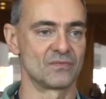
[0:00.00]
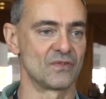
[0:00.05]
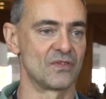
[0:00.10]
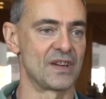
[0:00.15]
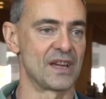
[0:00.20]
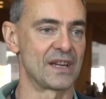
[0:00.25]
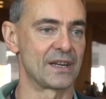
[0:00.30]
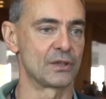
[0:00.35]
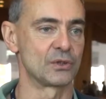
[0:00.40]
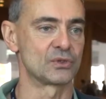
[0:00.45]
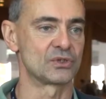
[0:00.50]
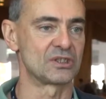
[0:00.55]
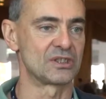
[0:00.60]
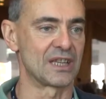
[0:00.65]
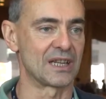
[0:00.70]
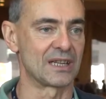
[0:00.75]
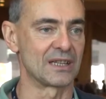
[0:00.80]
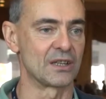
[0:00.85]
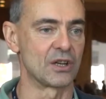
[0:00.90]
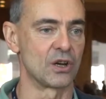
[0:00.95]
various
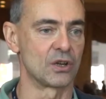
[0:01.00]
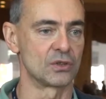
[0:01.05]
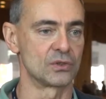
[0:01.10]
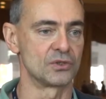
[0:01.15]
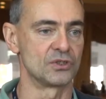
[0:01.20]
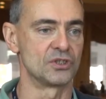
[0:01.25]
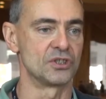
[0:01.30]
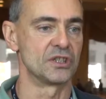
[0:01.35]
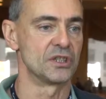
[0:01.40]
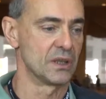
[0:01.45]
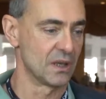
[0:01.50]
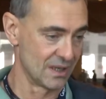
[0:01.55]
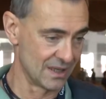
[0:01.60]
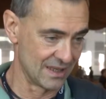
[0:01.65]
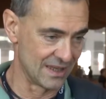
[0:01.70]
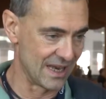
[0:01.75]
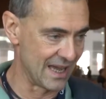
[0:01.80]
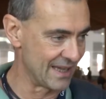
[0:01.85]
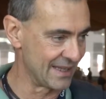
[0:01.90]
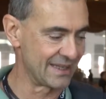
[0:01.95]
technology
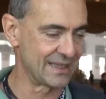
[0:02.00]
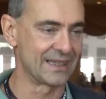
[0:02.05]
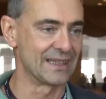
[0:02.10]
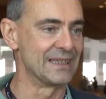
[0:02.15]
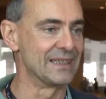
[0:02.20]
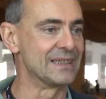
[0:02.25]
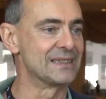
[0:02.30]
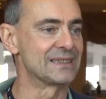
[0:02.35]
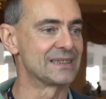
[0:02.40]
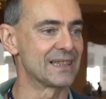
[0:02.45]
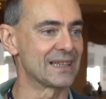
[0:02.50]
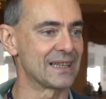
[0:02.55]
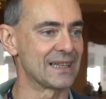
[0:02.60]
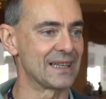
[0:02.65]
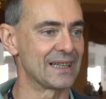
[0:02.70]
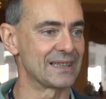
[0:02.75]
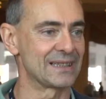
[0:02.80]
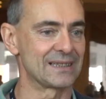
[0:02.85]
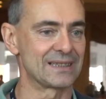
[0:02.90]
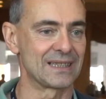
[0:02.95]
like
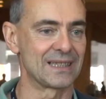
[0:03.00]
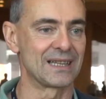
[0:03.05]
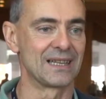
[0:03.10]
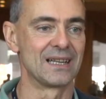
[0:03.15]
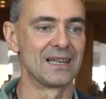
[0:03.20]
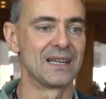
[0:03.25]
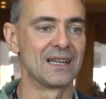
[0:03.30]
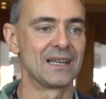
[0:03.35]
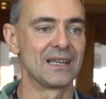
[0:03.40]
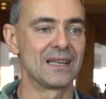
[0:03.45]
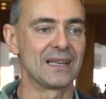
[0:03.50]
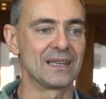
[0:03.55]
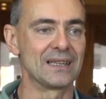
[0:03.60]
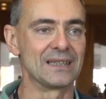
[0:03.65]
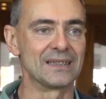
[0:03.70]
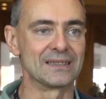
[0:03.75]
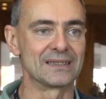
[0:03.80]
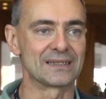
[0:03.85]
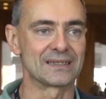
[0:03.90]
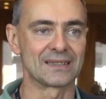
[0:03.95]
internet uh,
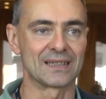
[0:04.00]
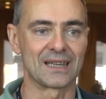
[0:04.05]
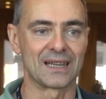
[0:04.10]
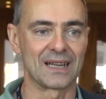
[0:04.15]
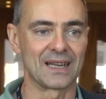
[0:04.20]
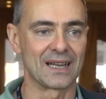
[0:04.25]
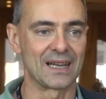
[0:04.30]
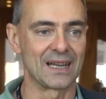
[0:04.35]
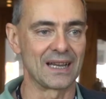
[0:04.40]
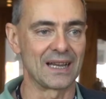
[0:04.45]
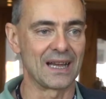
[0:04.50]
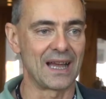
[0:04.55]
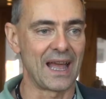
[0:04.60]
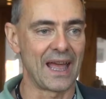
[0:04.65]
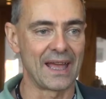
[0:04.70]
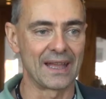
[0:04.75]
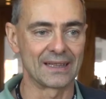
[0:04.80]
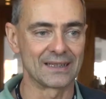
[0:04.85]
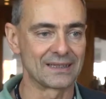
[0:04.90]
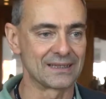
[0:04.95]
is uh,
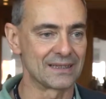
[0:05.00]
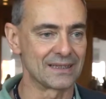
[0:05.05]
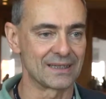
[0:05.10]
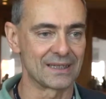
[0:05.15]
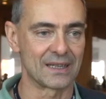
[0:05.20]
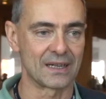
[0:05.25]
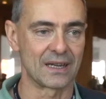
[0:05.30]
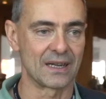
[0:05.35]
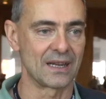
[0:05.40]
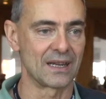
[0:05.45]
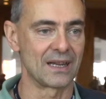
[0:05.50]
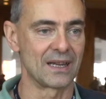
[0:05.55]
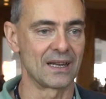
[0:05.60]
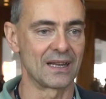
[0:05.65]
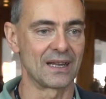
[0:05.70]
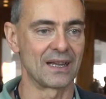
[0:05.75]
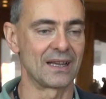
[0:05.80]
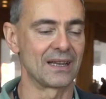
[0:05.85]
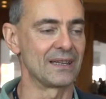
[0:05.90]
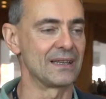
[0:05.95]

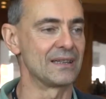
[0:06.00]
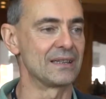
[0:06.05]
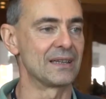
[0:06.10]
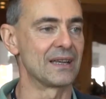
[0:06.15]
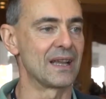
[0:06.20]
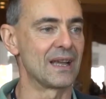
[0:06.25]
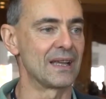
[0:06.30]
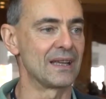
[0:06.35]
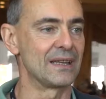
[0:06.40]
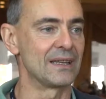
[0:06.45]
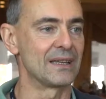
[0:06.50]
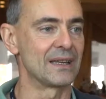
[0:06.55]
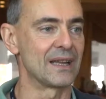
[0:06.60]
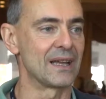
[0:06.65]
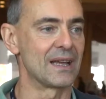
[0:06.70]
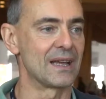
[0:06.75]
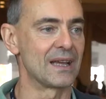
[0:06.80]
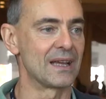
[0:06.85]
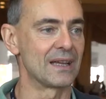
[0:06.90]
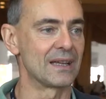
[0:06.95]
enter in, in
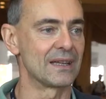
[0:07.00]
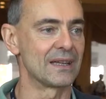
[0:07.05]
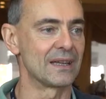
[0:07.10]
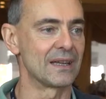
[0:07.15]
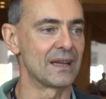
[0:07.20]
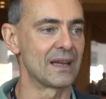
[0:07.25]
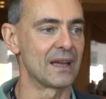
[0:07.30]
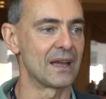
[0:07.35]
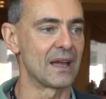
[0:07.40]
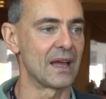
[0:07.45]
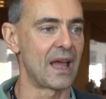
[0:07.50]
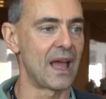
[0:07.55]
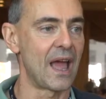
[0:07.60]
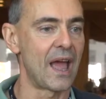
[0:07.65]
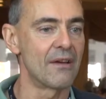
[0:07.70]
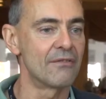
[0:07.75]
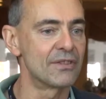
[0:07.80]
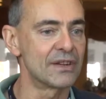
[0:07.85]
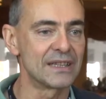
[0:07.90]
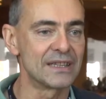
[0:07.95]

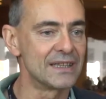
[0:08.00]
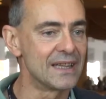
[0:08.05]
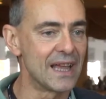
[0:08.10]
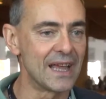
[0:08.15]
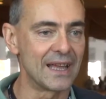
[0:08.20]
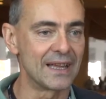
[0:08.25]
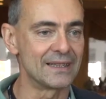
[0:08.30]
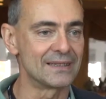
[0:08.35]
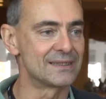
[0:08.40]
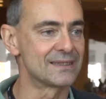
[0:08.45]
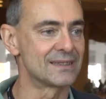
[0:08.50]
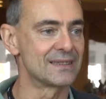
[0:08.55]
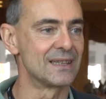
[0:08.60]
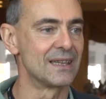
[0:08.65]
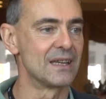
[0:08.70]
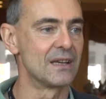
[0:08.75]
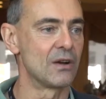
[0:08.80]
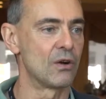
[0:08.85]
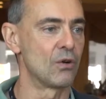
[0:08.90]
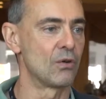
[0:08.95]
every days
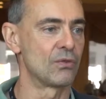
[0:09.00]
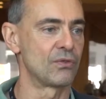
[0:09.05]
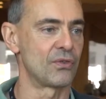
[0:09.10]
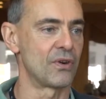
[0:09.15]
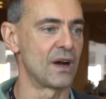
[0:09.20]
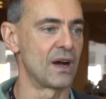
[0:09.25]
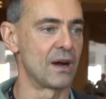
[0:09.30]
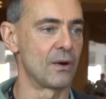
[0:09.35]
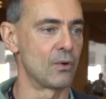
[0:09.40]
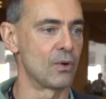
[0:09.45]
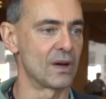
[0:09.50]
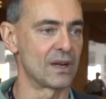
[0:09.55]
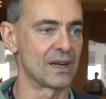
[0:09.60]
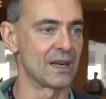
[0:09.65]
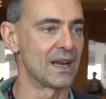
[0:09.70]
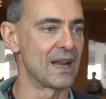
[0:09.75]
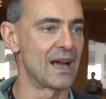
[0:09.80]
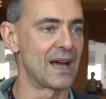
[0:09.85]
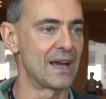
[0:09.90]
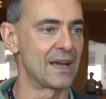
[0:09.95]
of our
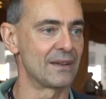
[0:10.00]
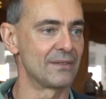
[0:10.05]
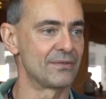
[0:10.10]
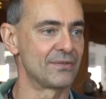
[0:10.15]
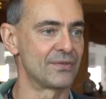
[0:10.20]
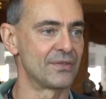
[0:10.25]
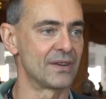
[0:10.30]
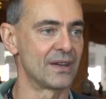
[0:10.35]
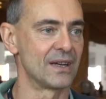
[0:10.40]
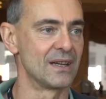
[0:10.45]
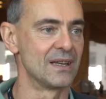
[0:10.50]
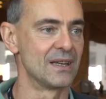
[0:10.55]
life